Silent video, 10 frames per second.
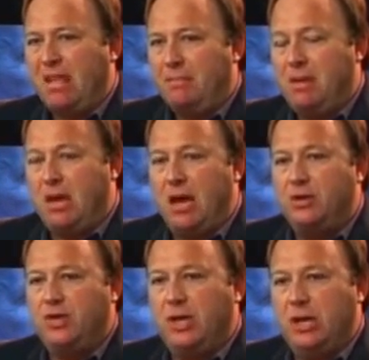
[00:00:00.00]

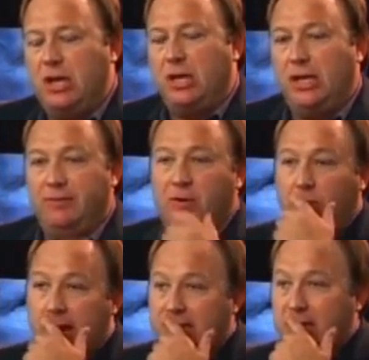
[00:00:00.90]
because it leaves a
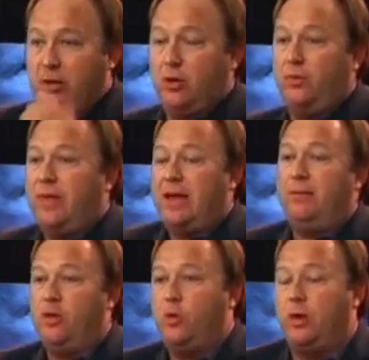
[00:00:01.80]
residue that if
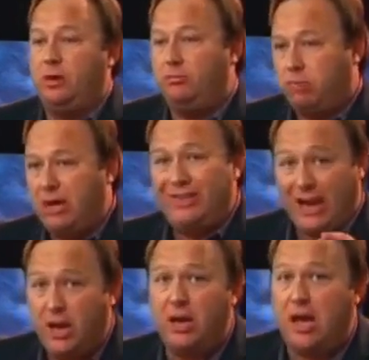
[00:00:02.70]
you breathe
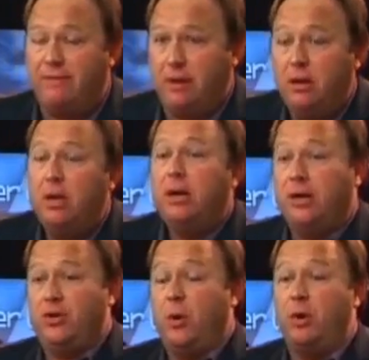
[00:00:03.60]
any of it
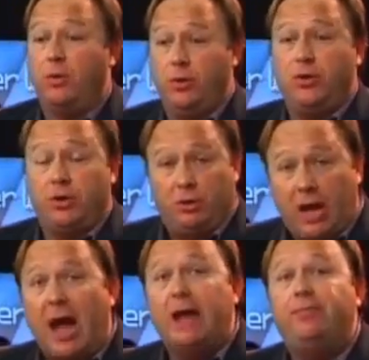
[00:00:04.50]
is going to reduce your
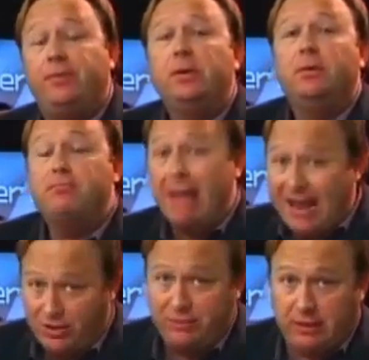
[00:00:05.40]
life
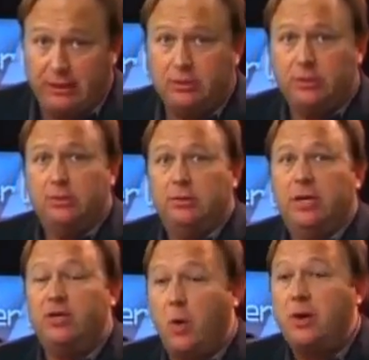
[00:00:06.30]
massively,
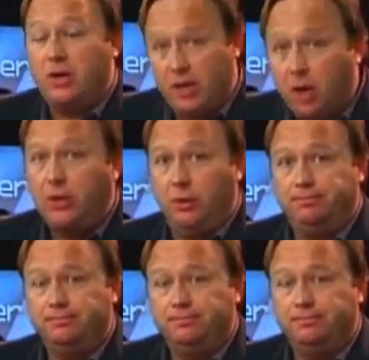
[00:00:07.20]
is going to kill you.